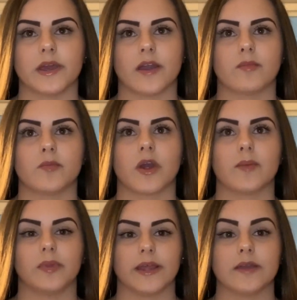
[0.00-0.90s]
I remember I
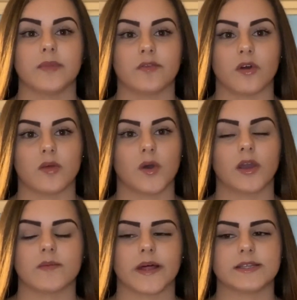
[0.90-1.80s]
played my volleyball
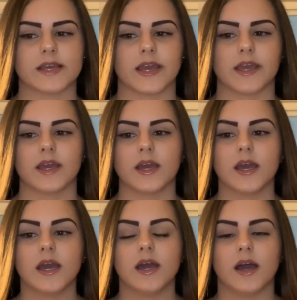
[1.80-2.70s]
game that day.
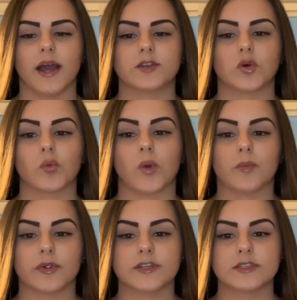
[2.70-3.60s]
I told one
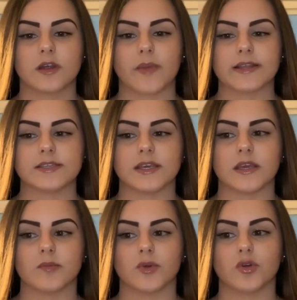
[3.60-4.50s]
person on my
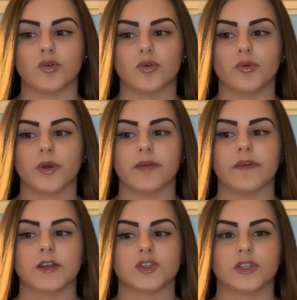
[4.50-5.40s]
team, who
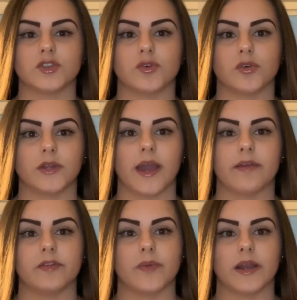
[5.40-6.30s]
eventually told
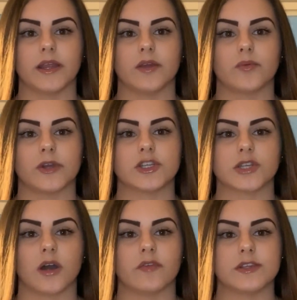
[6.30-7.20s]
everybody, which
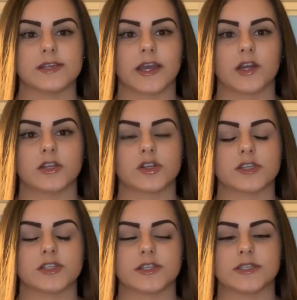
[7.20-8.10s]
obviously I couldn't
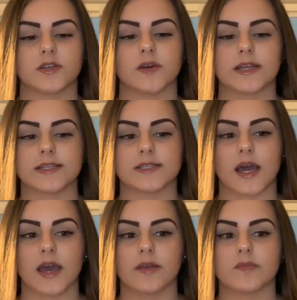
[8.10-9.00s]
trust her, didn't know it at the
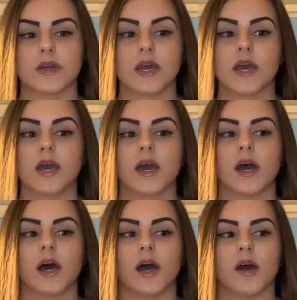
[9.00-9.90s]
time.
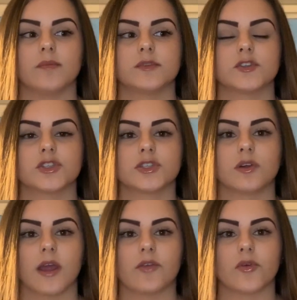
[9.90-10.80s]
So she
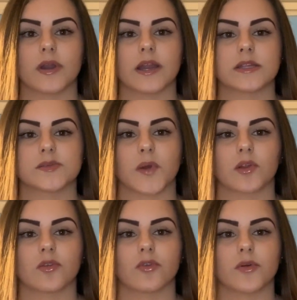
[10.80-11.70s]
told everyone, and it
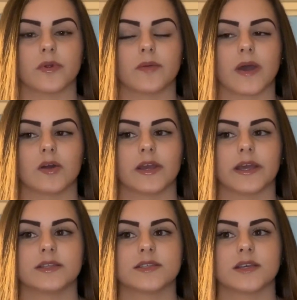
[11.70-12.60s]
sparked the rumor about
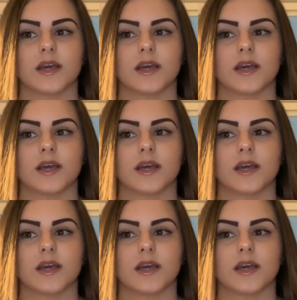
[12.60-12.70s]
it.